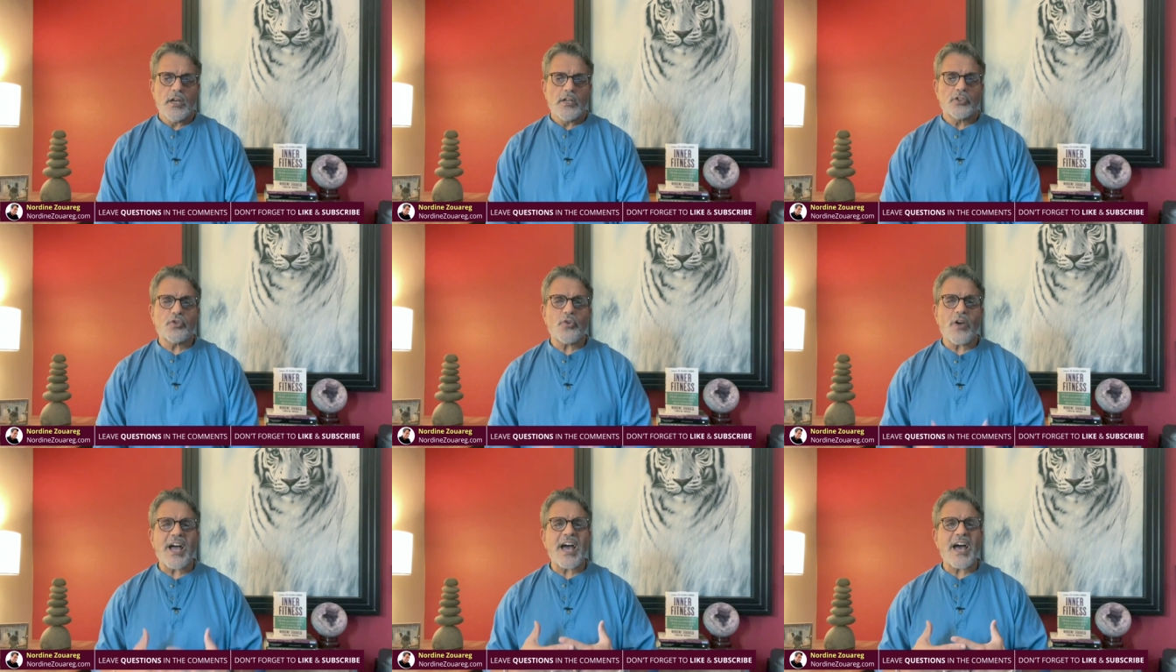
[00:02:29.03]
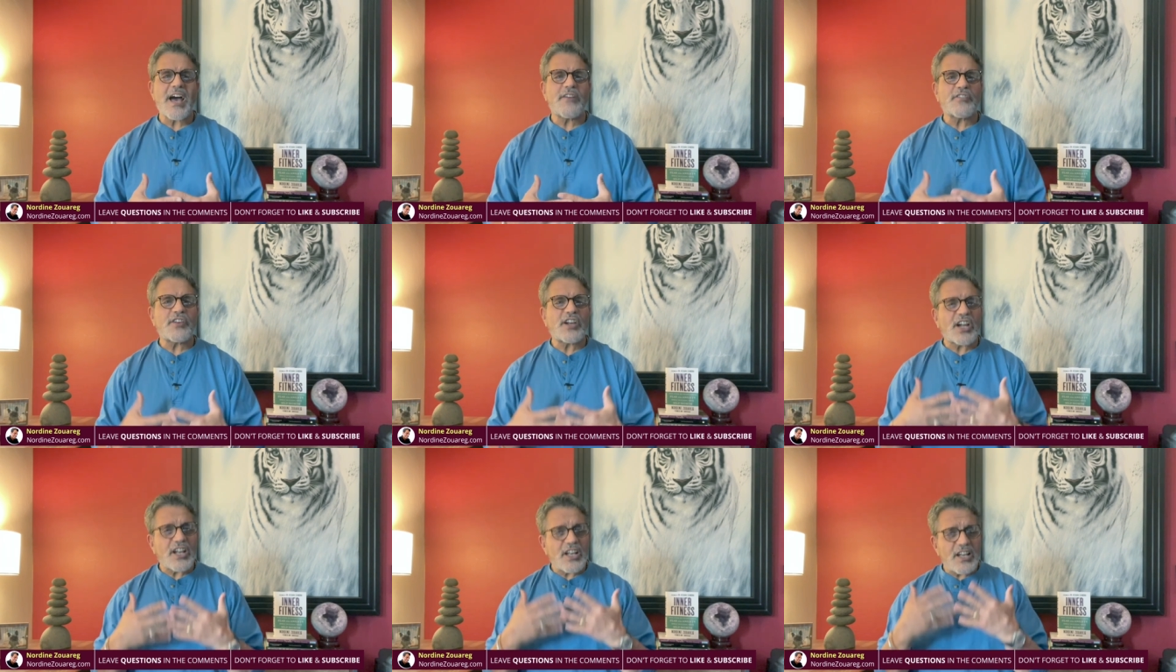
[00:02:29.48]
to
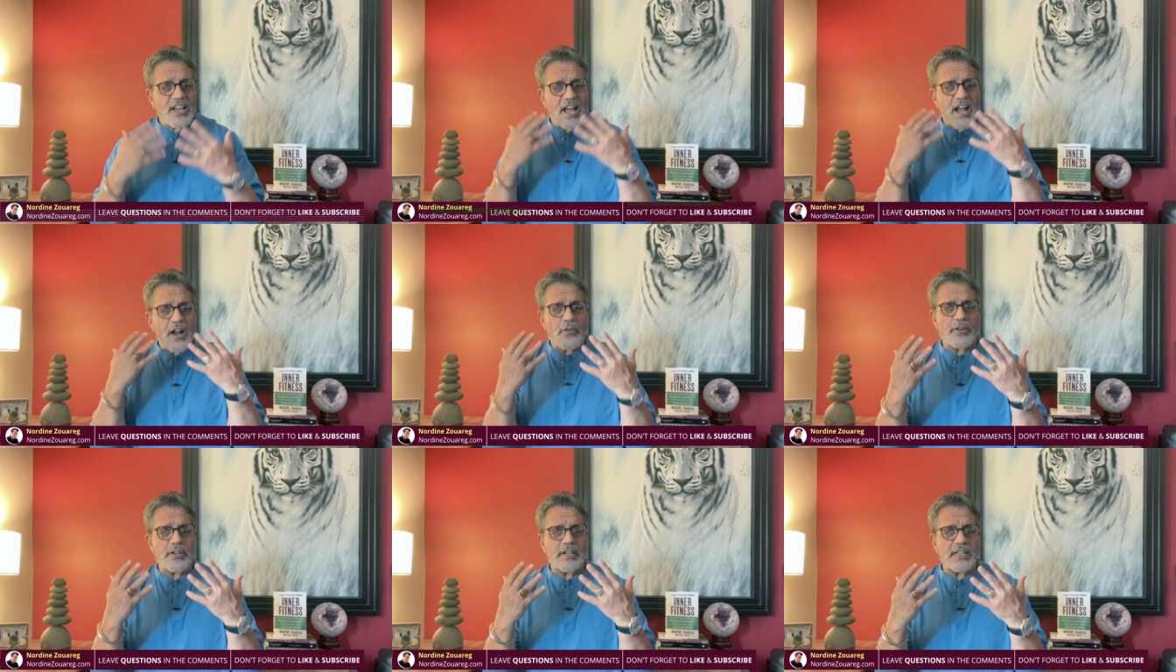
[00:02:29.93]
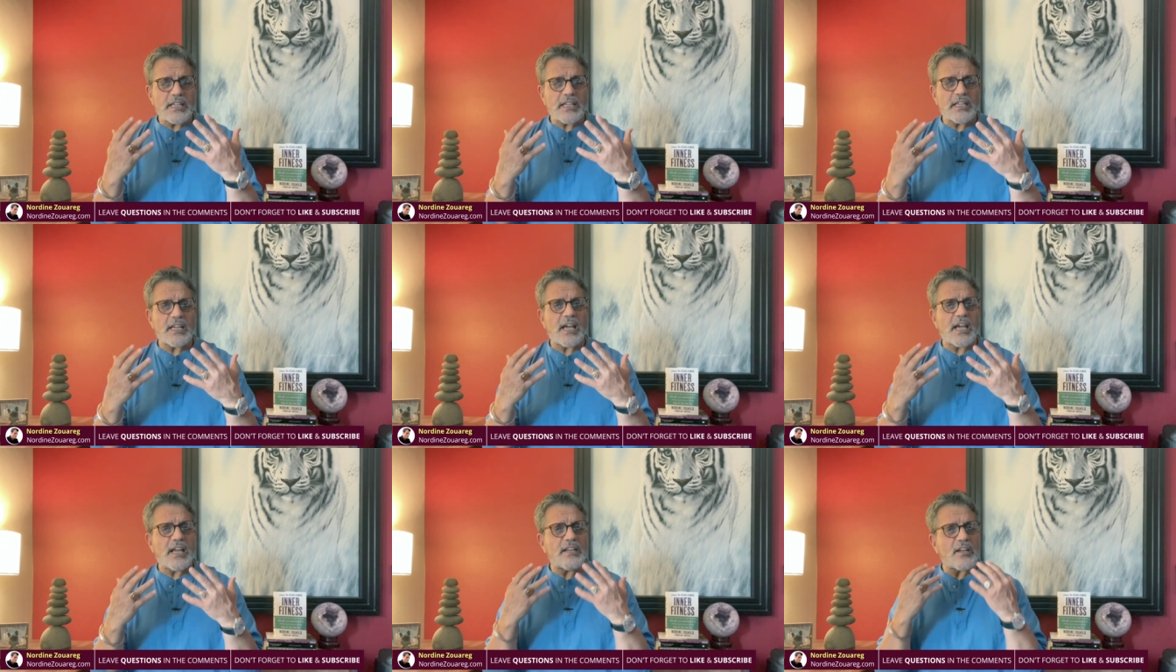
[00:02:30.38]
have
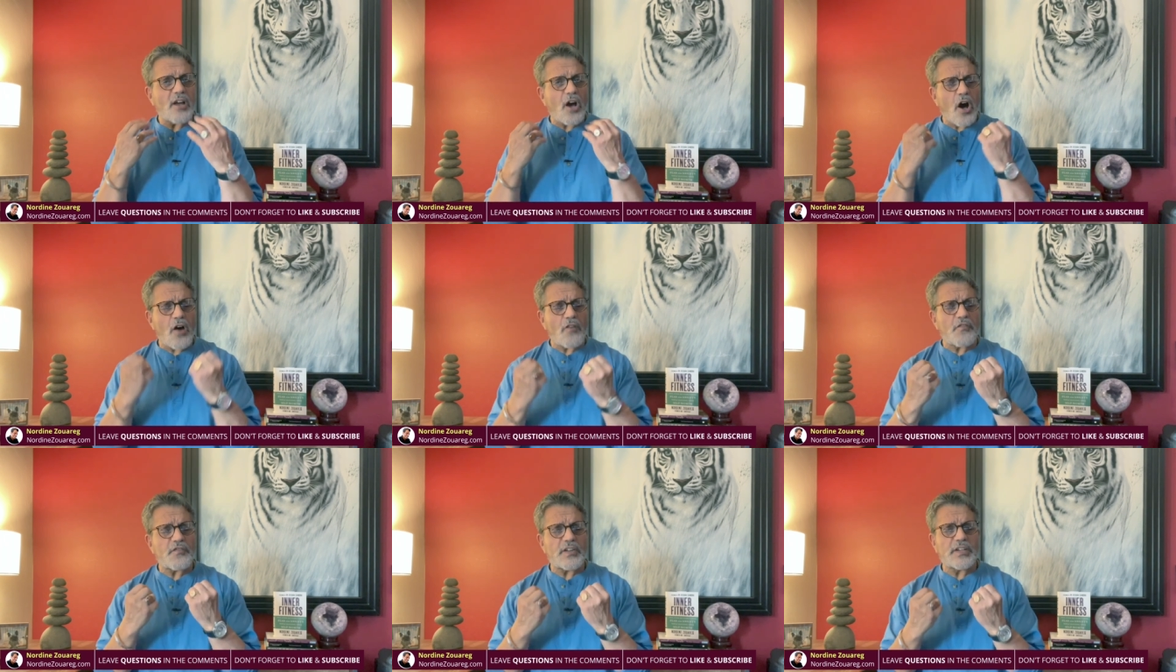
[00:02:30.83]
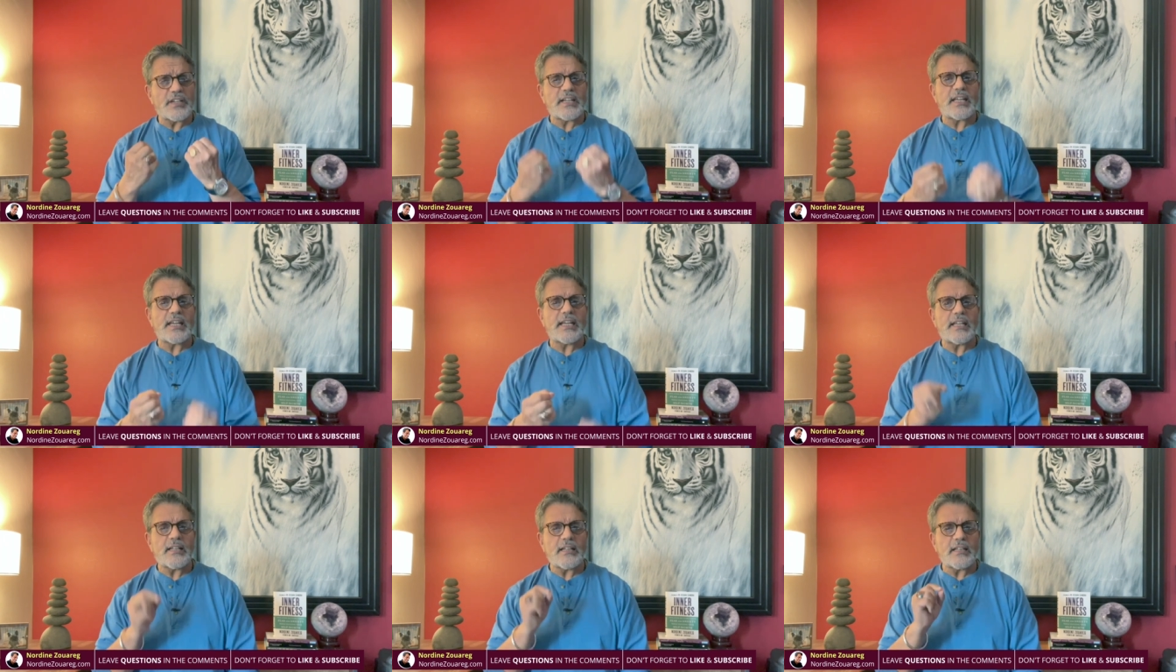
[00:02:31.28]
clarity, and
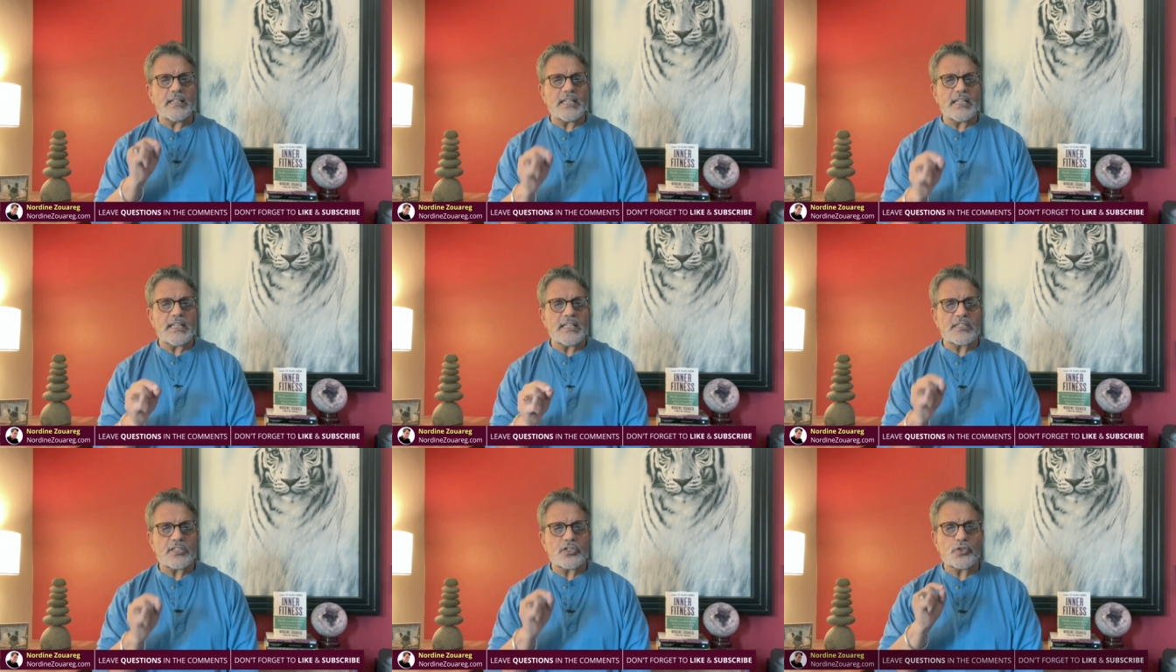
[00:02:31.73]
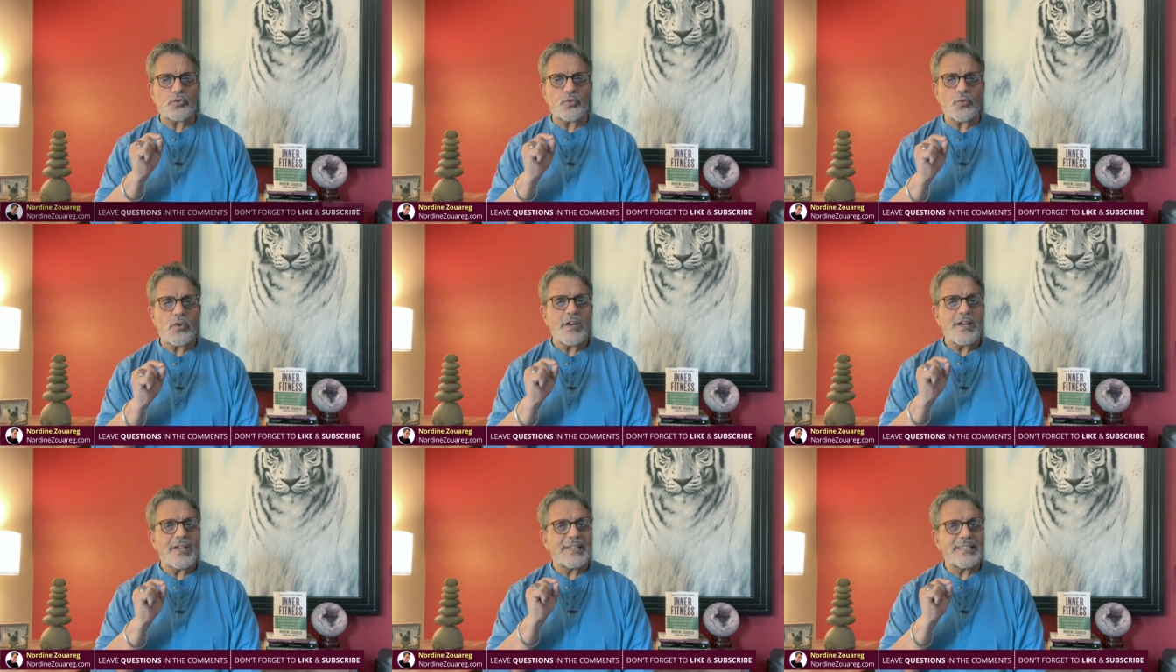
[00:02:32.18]
often it leads
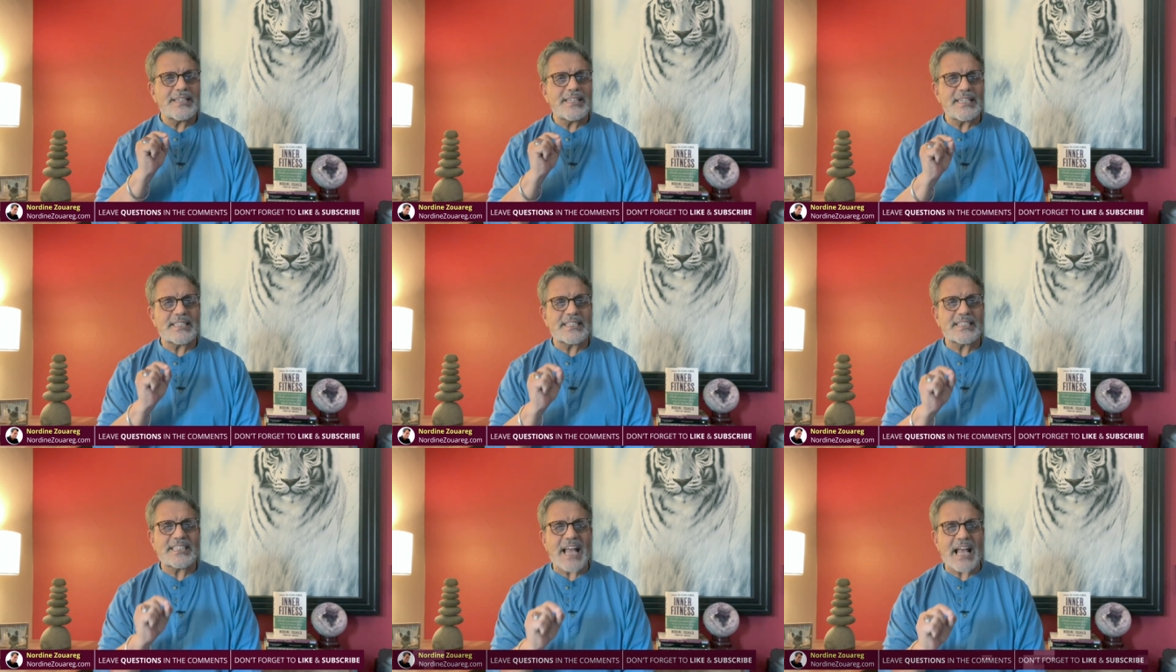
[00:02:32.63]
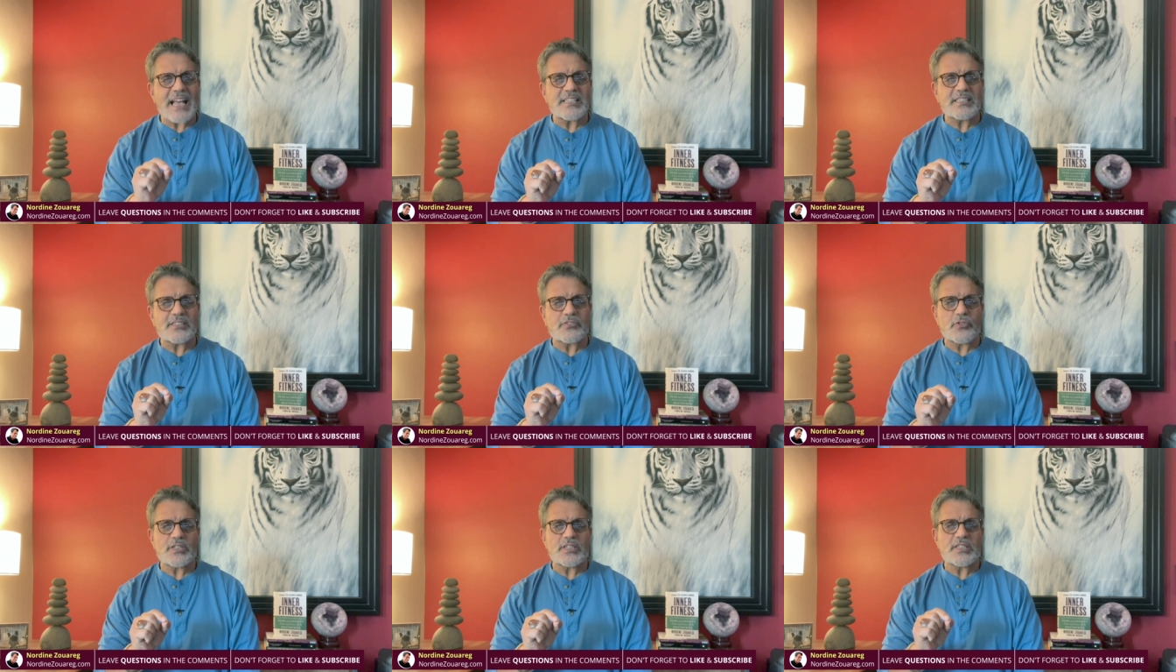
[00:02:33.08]
to
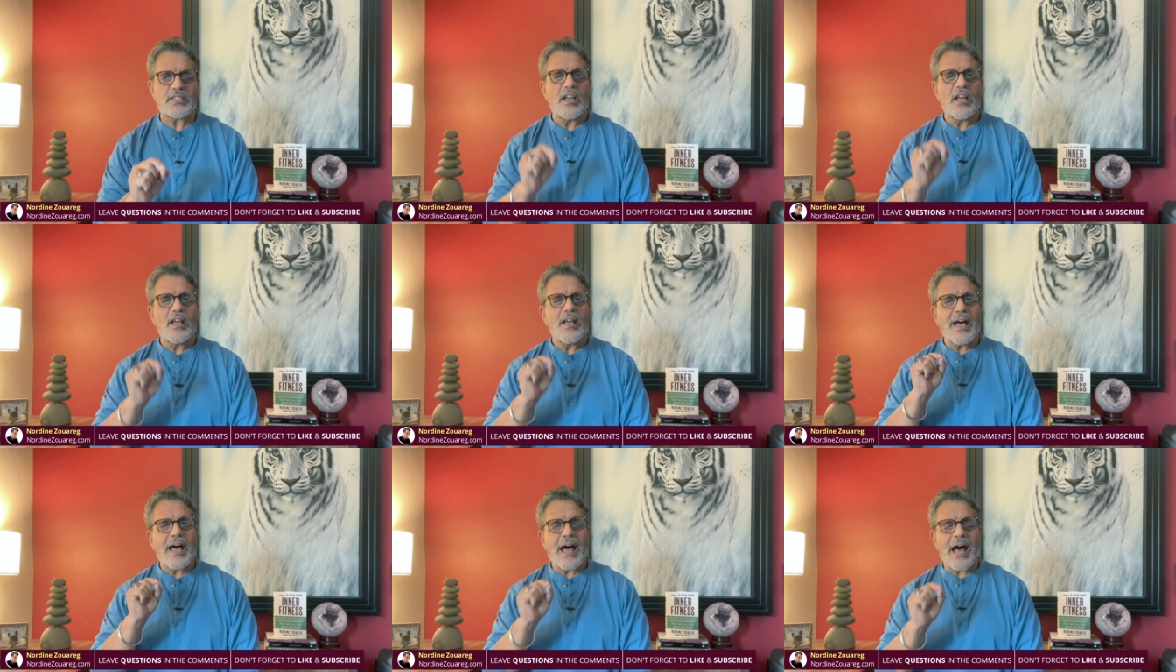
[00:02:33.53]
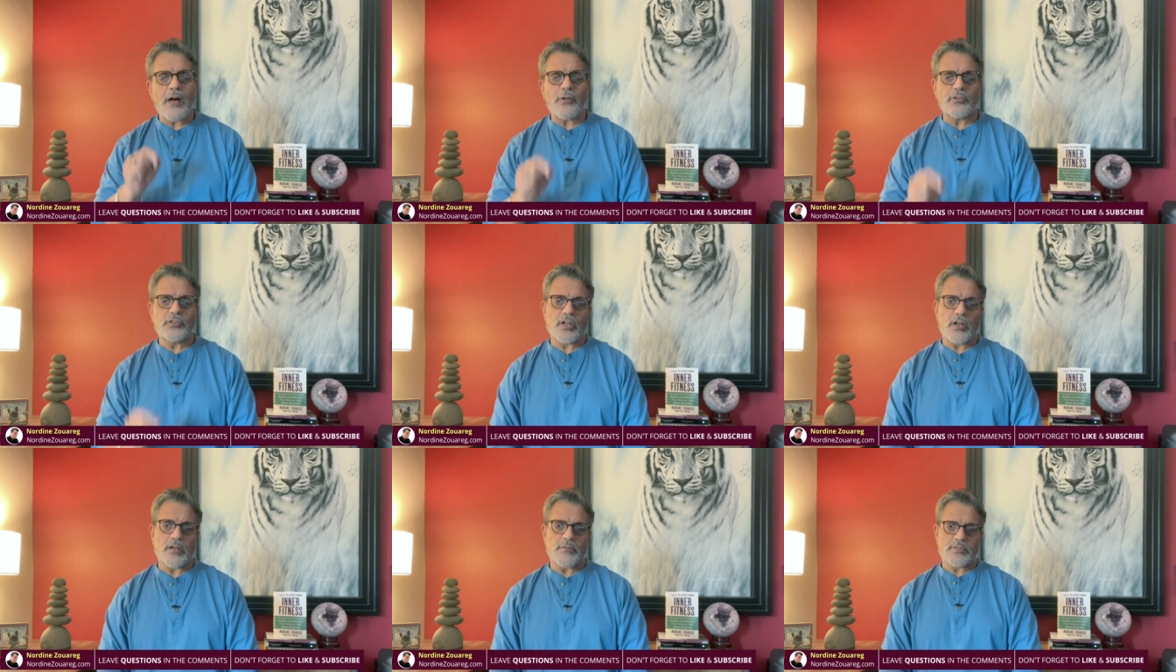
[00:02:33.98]
disastrous
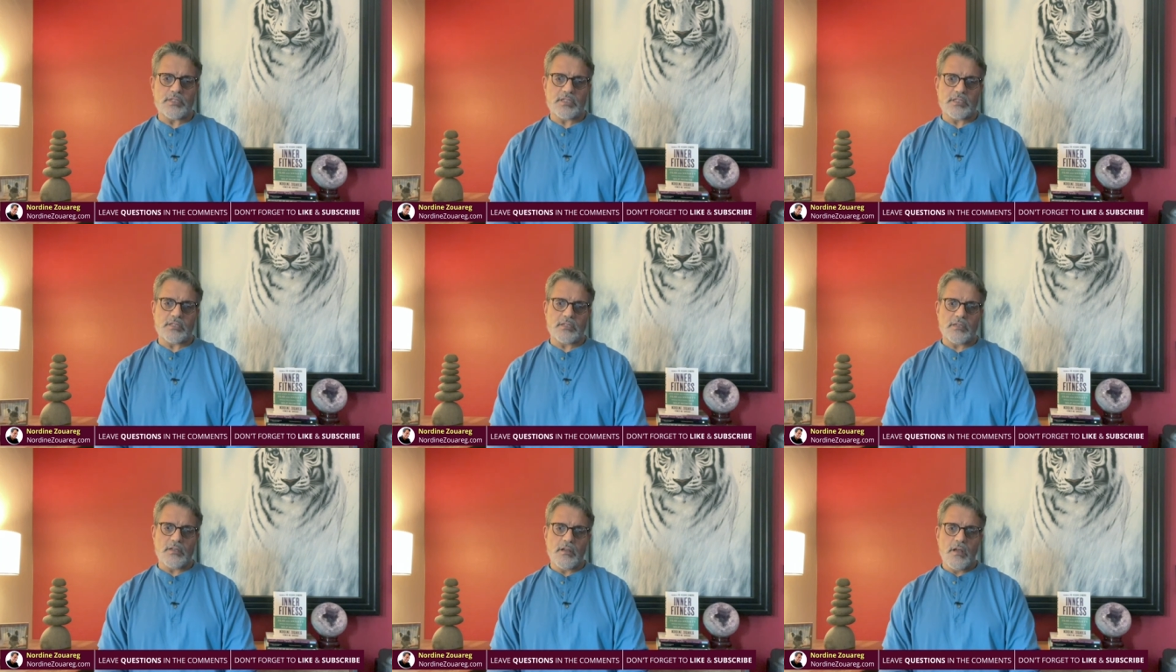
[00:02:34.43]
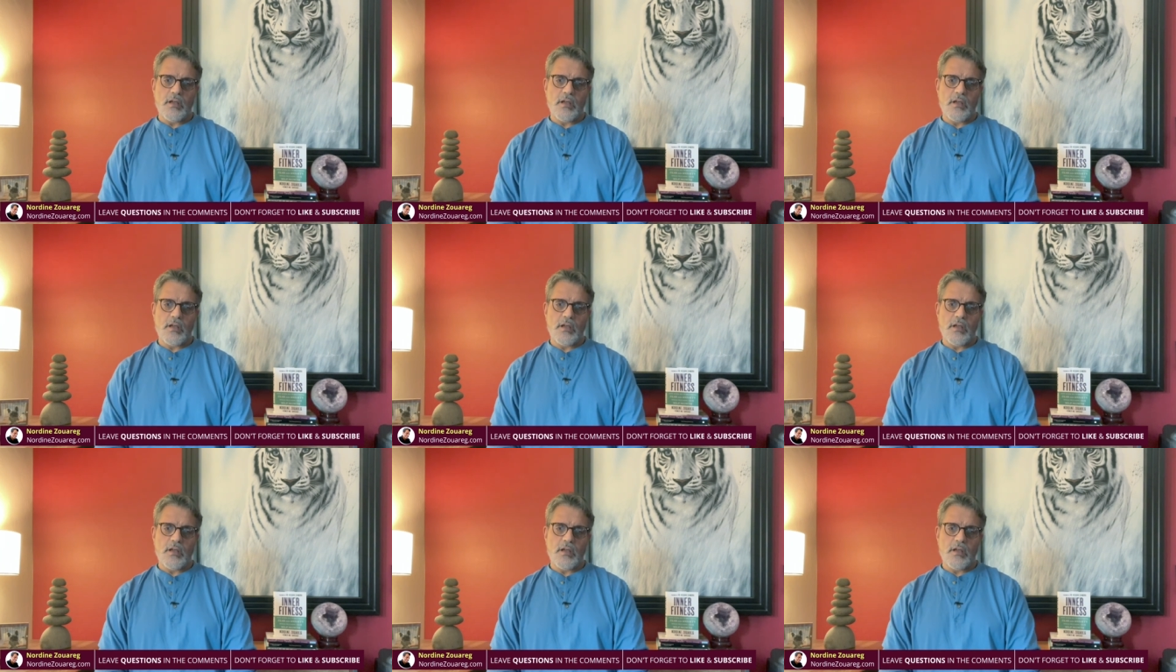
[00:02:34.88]
outcomes.